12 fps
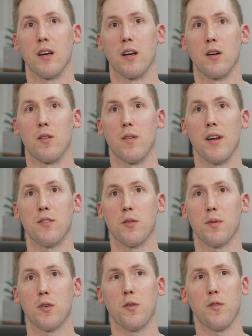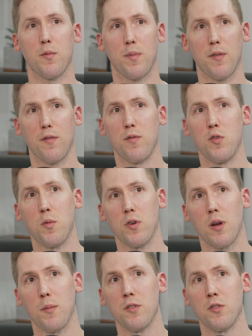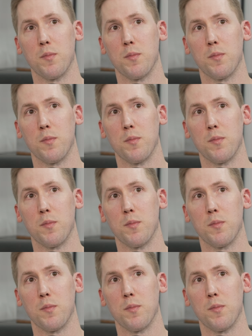All right. So we'll go over a few more numbers.